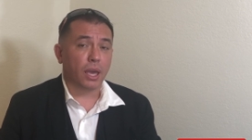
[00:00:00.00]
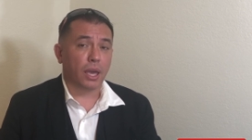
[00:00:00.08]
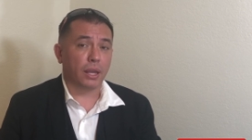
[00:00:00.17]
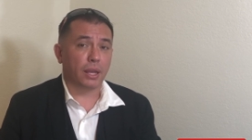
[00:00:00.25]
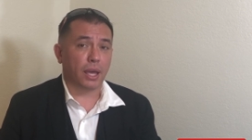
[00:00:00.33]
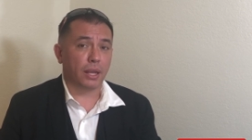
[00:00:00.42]

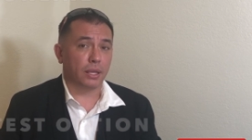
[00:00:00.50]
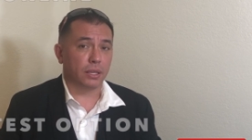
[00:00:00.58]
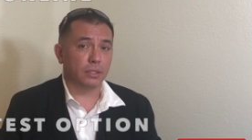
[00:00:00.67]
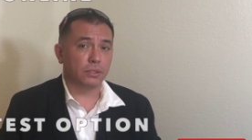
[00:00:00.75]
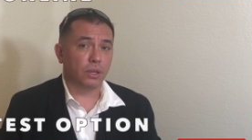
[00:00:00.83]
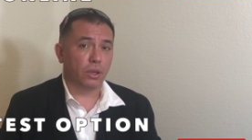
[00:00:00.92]
and that
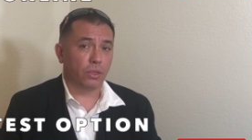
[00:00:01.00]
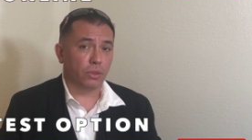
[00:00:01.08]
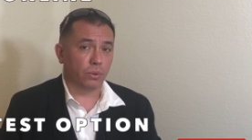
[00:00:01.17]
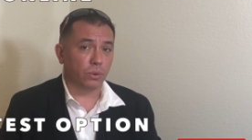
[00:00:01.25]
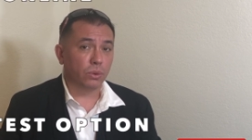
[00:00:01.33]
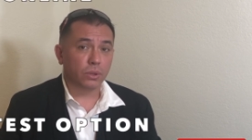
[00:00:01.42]
is
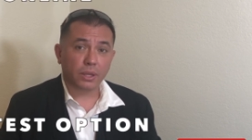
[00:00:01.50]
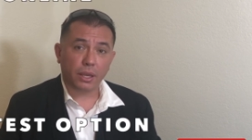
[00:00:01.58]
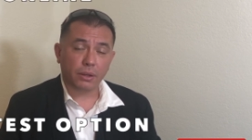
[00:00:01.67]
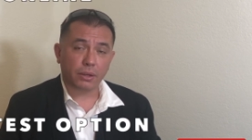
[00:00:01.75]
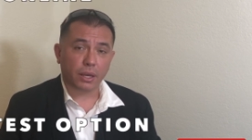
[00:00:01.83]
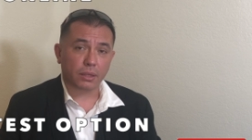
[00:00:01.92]
through the
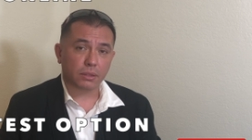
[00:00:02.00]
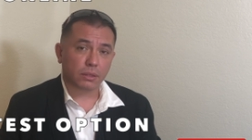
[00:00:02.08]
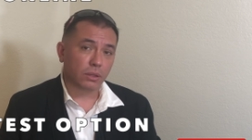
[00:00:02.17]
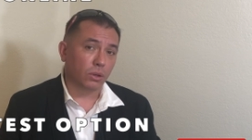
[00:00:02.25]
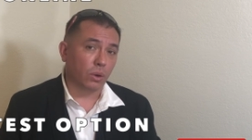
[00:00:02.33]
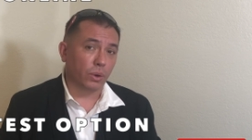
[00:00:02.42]
internet,
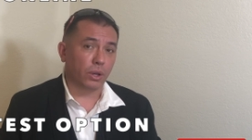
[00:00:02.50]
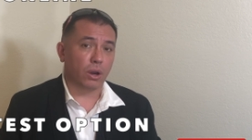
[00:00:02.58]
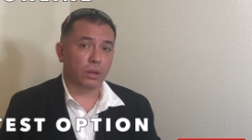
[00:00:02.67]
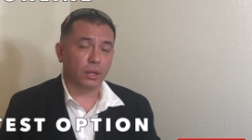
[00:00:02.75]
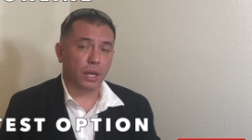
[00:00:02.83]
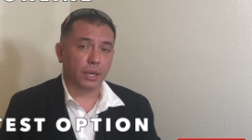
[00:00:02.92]
going
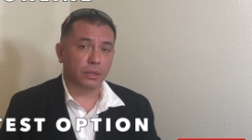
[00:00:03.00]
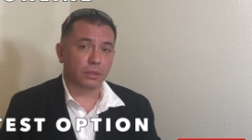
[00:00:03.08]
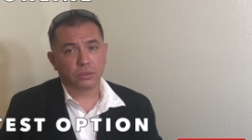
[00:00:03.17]
online.